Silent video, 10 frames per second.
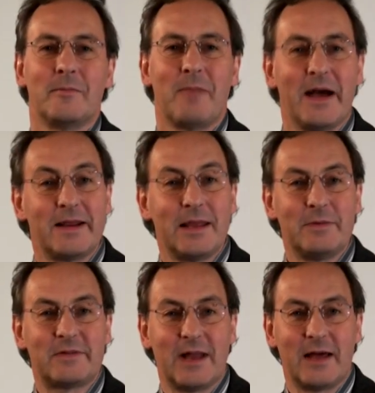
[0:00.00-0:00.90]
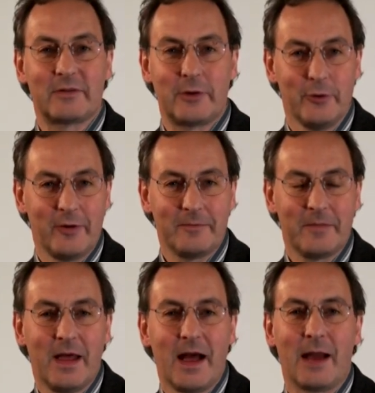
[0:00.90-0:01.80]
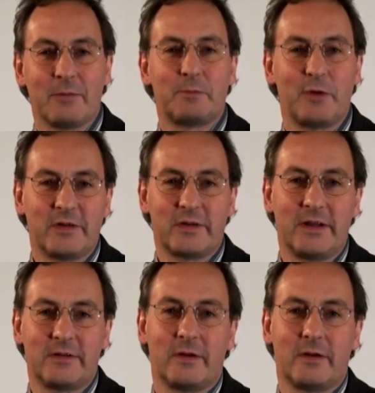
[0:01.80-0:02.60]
My name is Lars Klüver. I'm the president